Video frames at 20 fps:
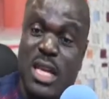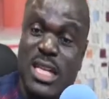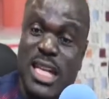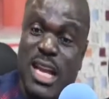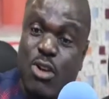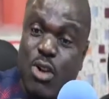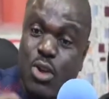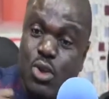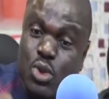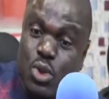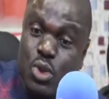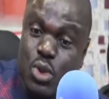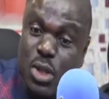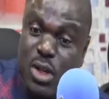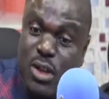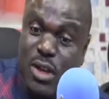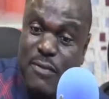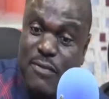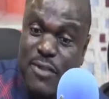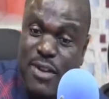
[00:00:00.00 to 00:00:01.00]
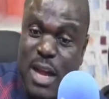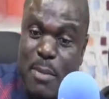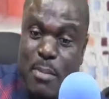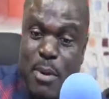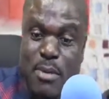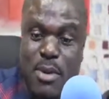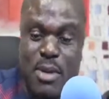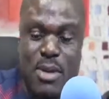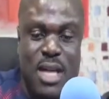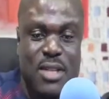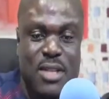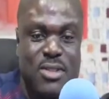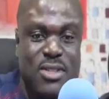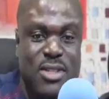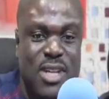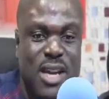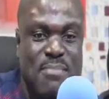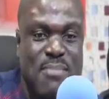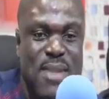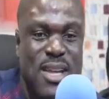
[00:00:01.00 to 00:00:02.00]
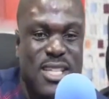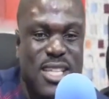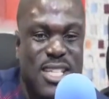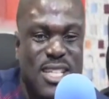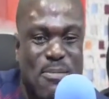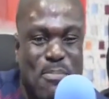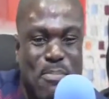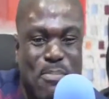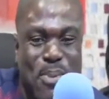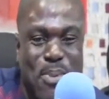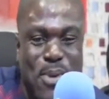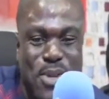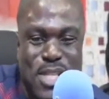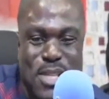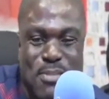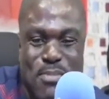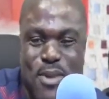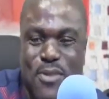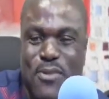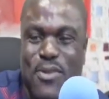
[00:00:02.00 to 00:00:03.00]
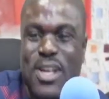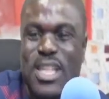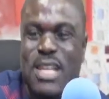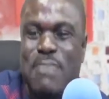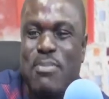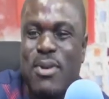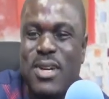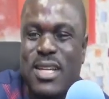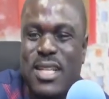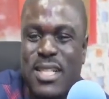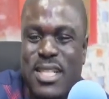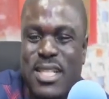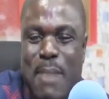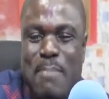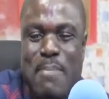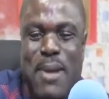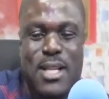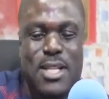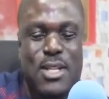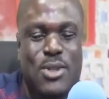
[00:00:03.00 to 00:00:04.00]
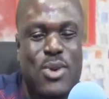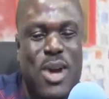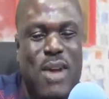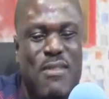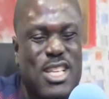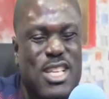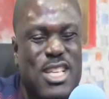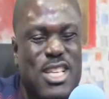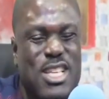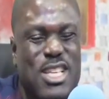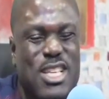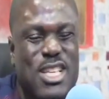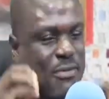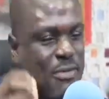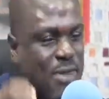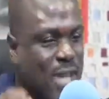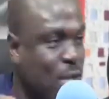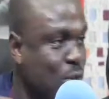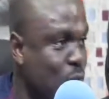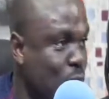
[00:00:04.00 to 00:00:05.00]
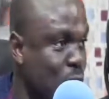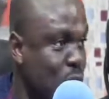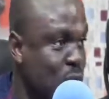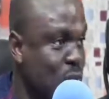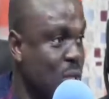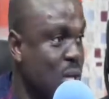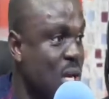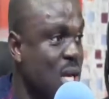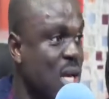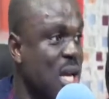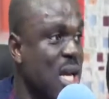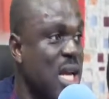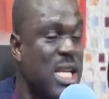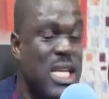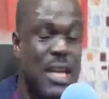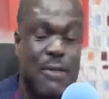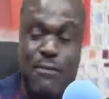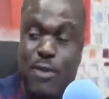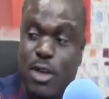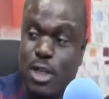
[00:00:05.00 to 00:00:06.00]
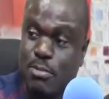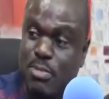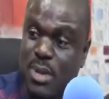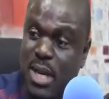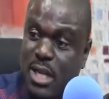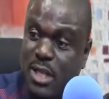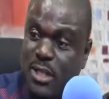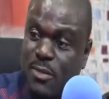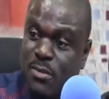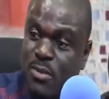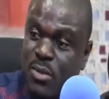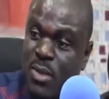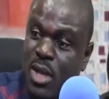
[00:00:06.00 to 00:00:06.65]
The Constitution of the Federal Republic of Nigeria makes it impossible for any political party to have a specific ideology. In the first place,